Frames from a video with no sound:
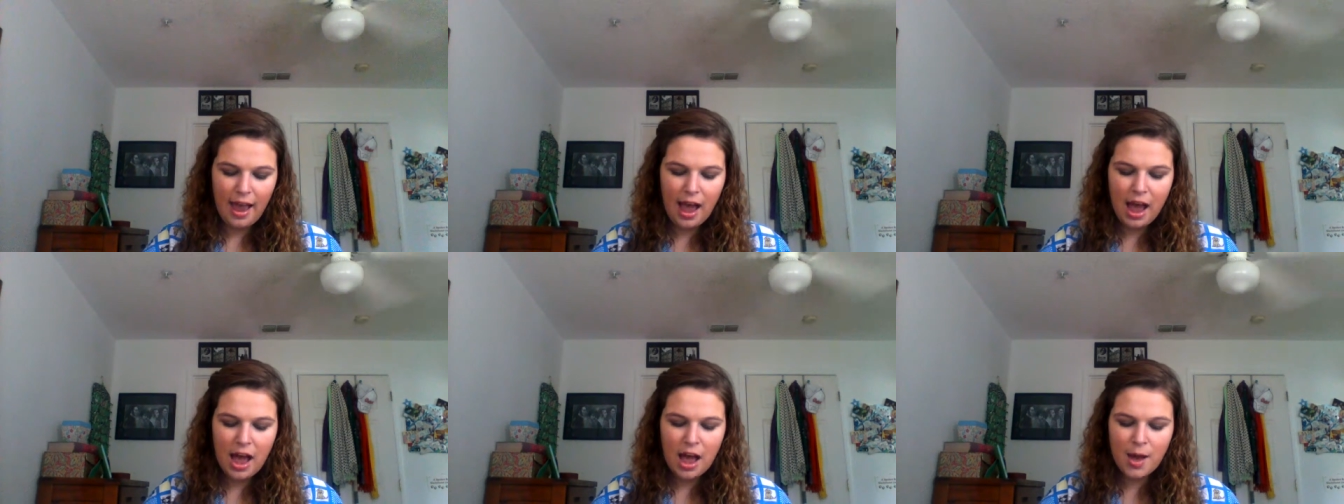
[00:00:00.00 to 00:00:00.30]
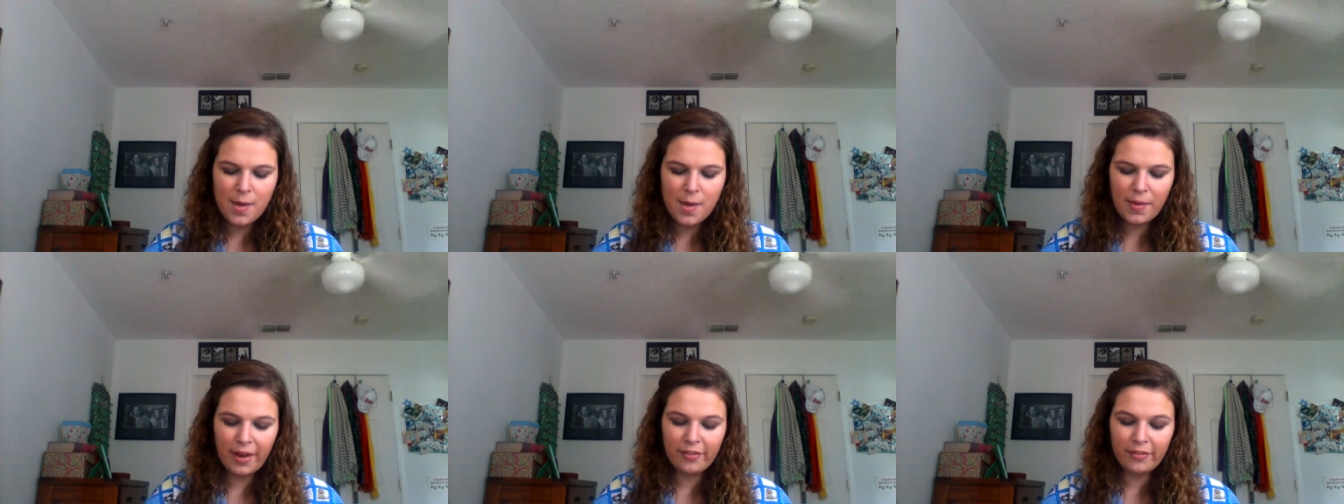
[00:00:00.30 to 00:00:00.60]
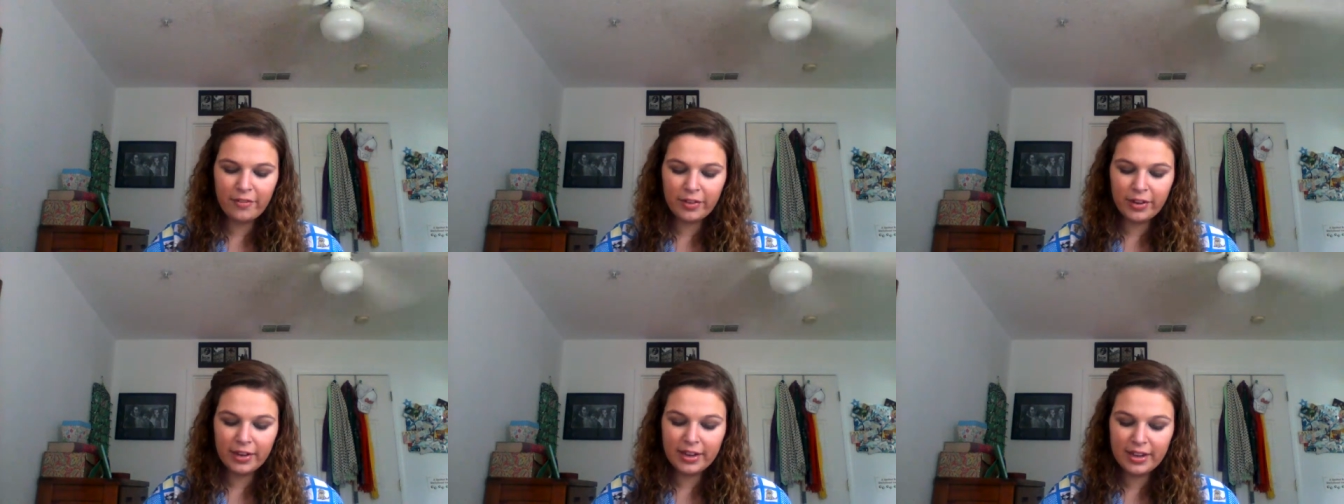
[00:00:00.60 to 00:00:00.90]
I've,
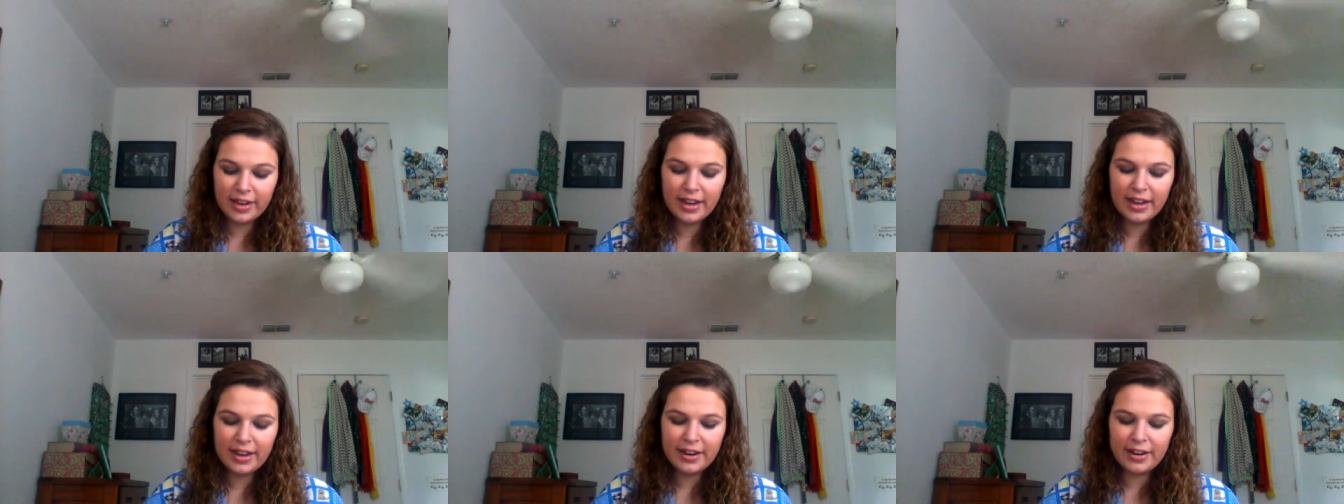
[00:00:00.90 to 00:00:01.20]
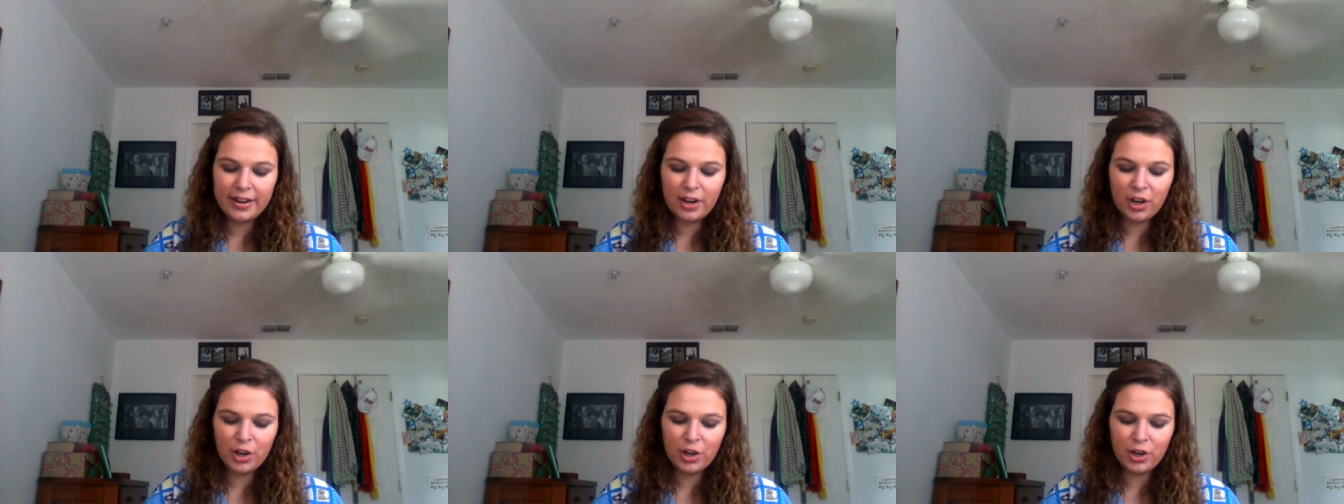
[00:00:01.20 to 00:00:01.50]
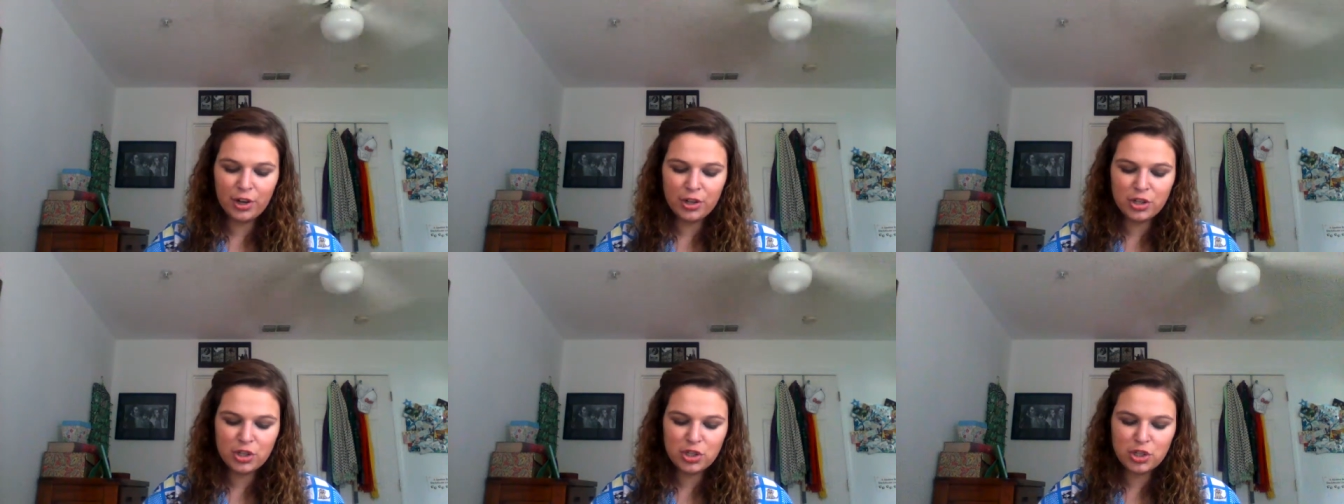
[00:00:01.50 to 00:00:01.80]
again,
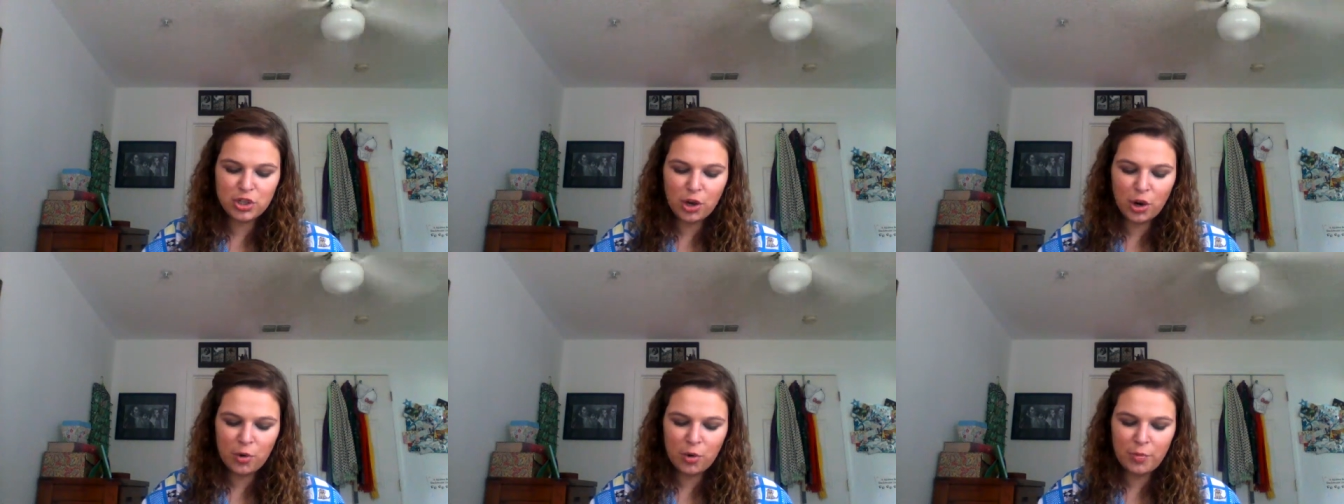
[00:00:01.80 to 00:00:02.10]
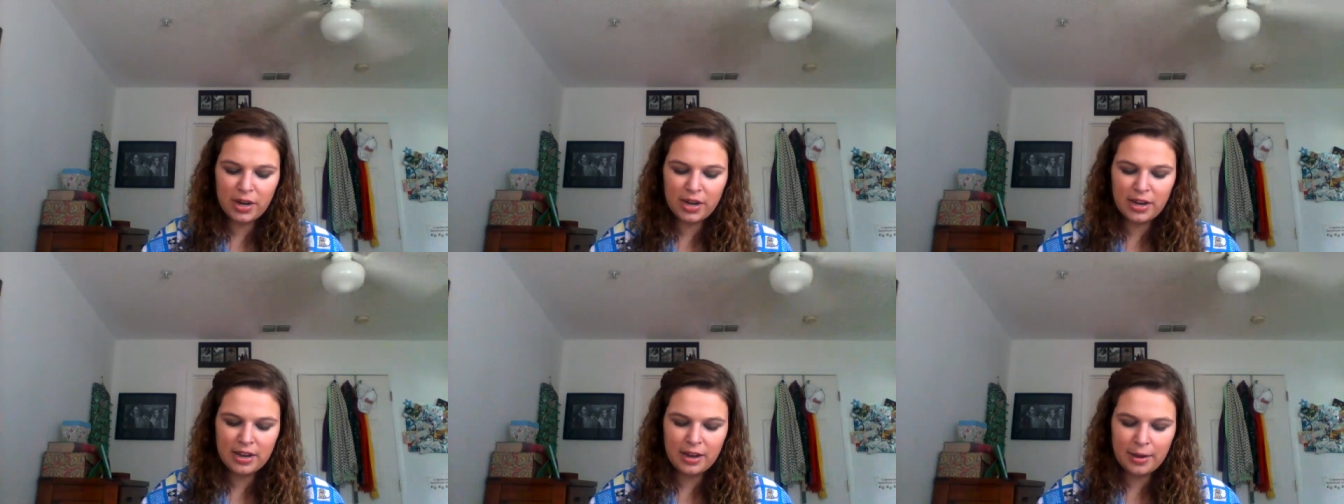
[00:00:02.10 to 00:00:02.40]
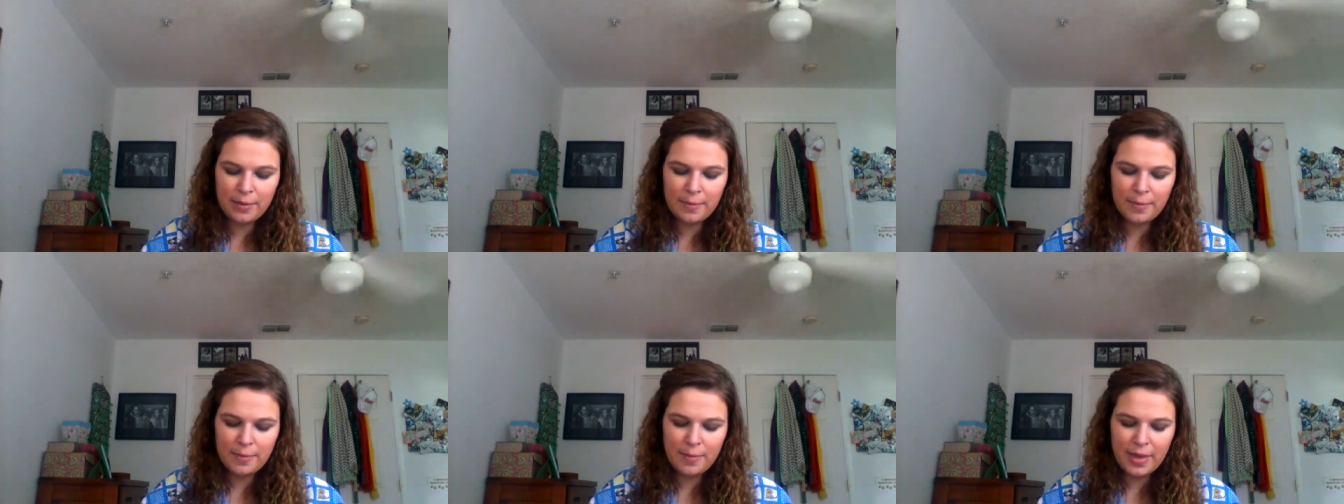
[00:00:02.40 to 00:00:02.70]
heard so many
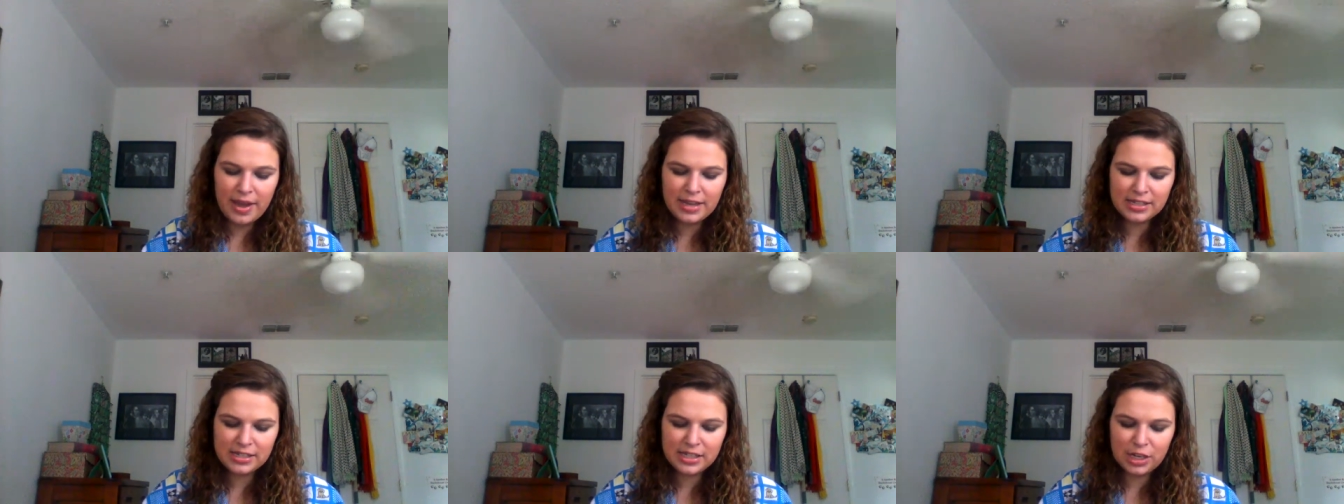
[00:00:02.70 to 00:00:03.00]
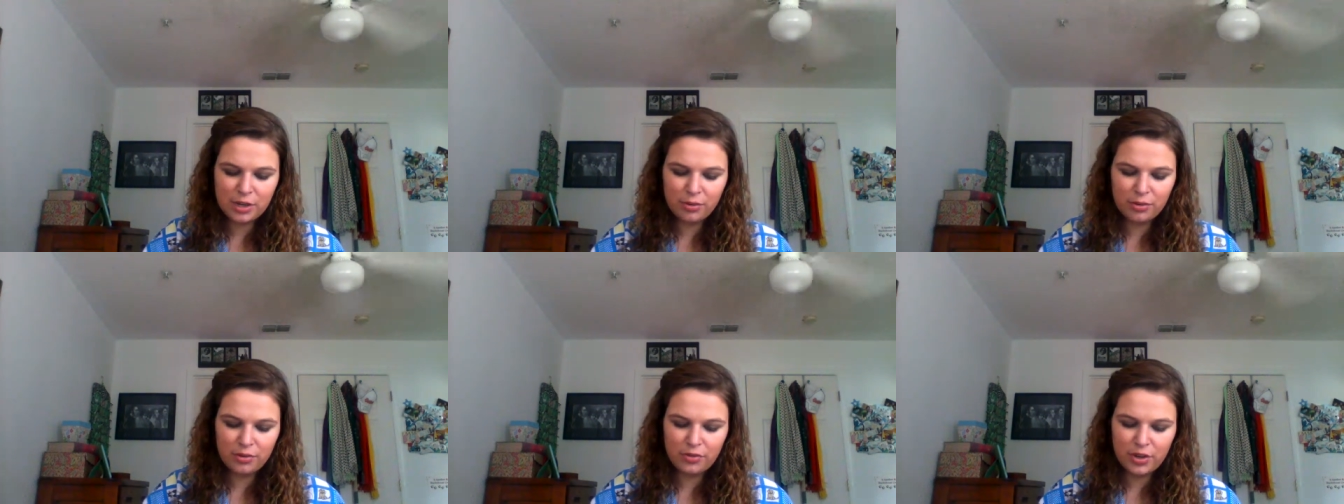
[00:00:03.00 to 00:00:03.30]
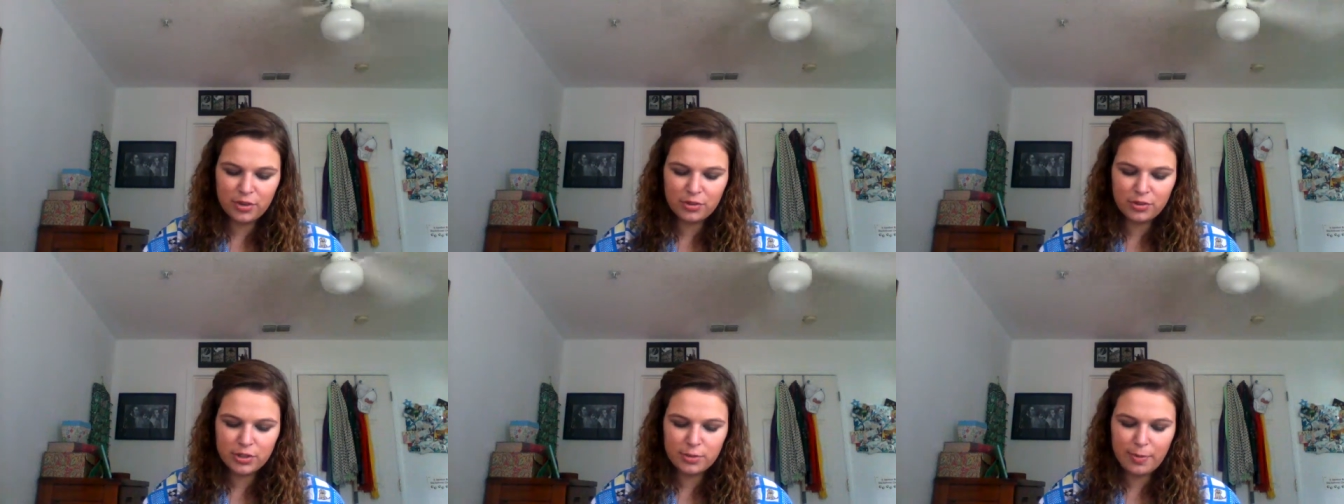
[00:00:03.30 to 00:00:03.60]
amazing
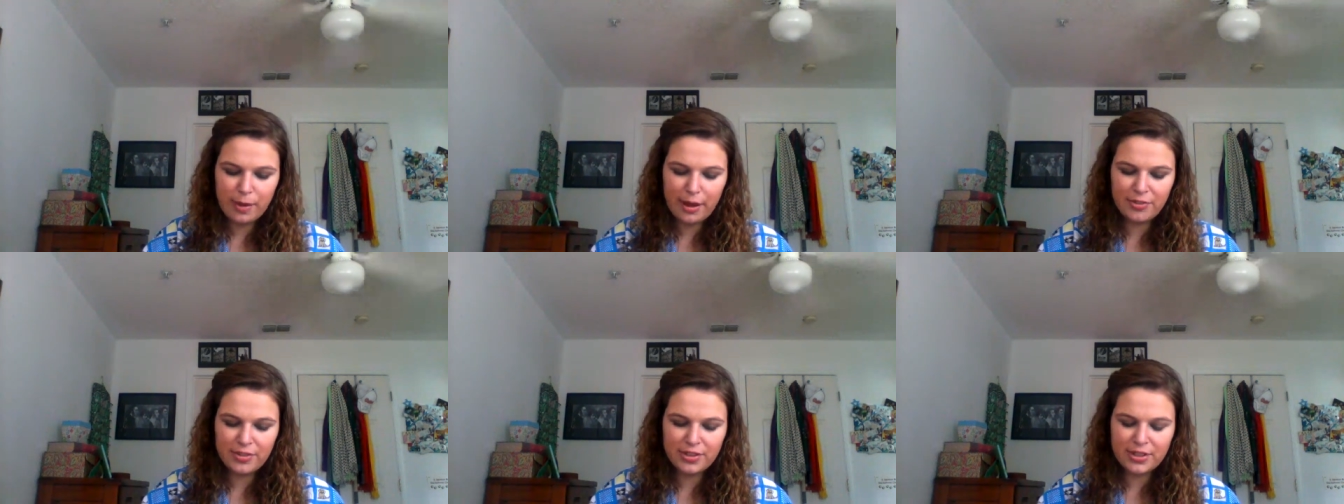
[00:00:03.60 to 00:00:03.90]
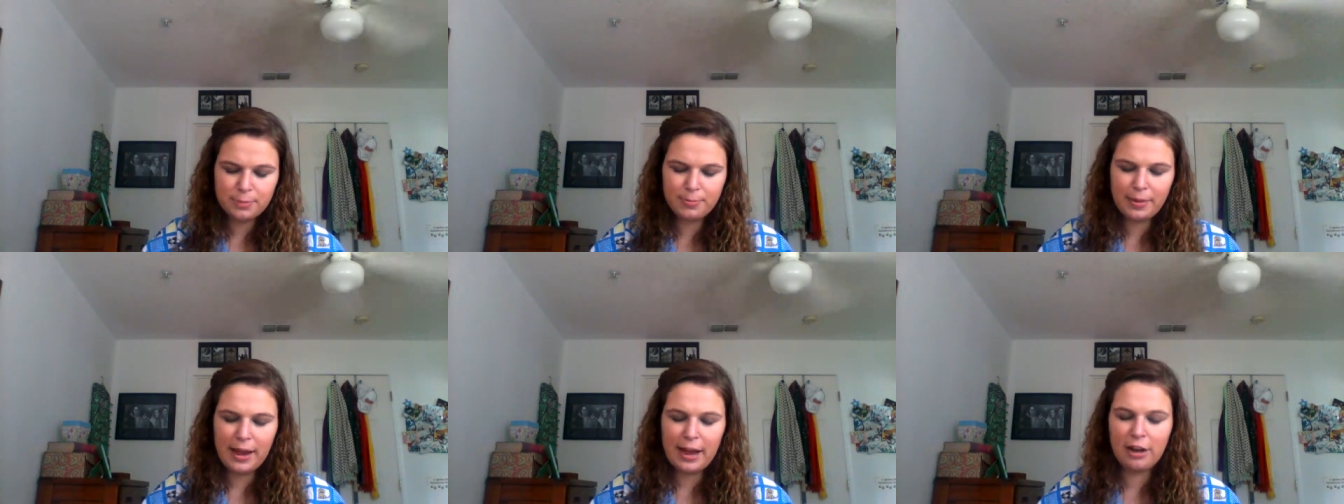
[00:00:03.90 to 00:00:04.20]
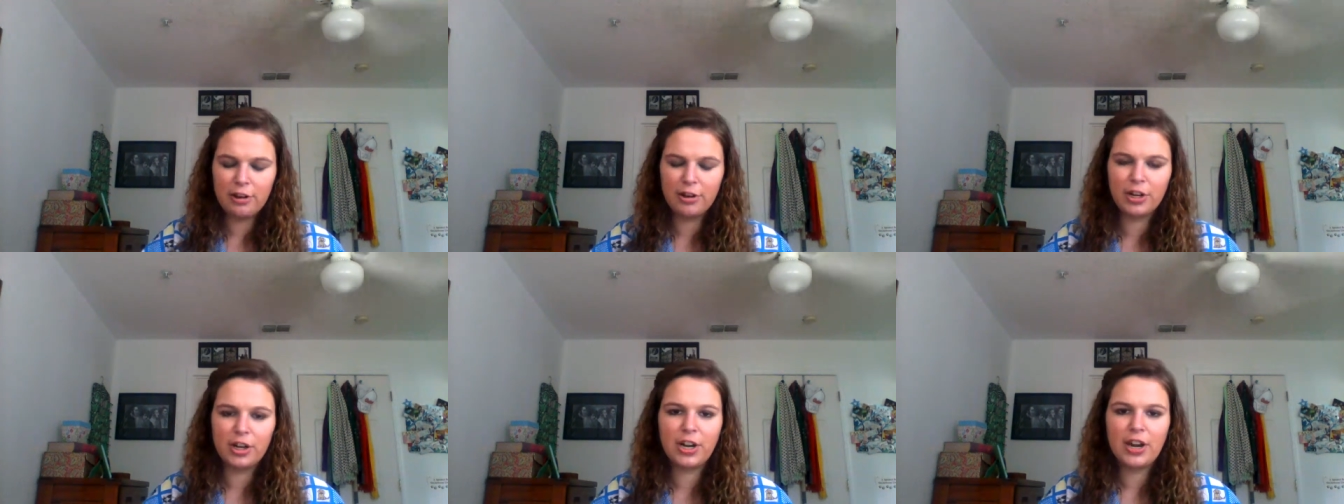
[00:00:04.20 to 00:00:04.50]
reviews about this
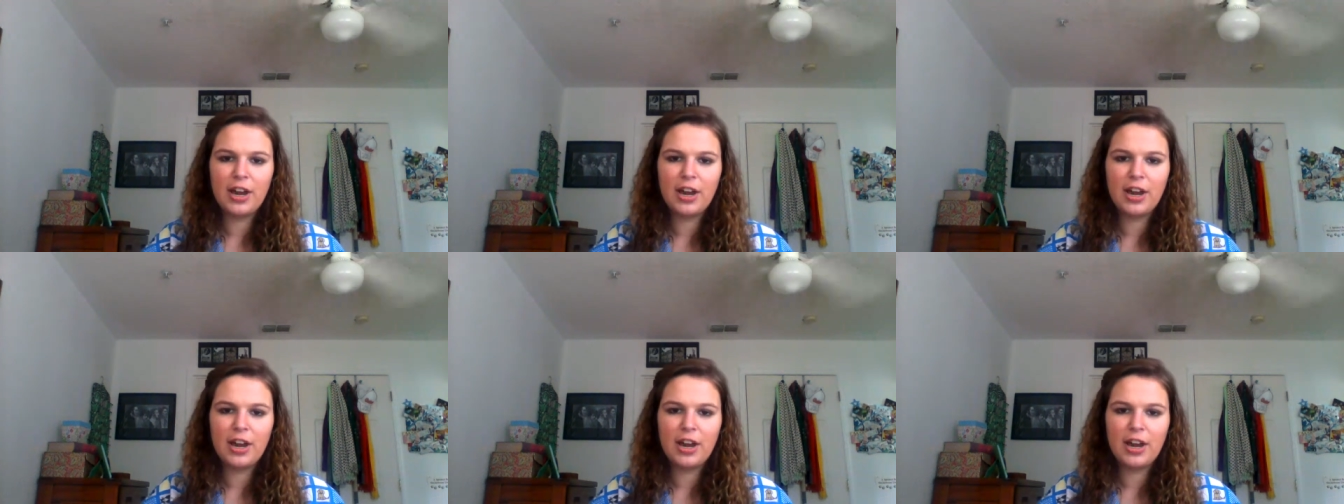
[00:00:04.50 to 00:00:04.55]
powder.